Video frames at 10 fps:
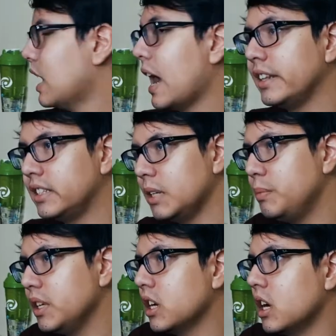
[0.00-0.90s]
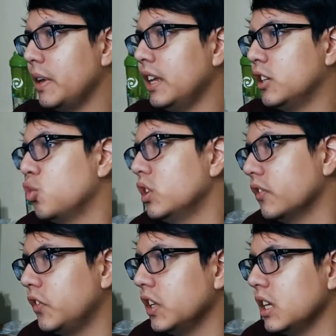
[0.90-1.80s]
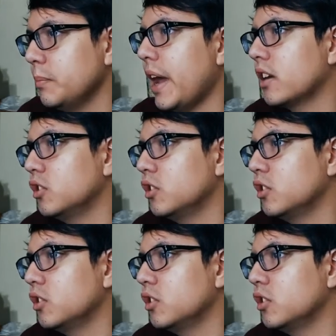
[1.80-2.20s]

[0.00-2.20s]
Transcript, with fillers: I did become a Twitch affiliate back in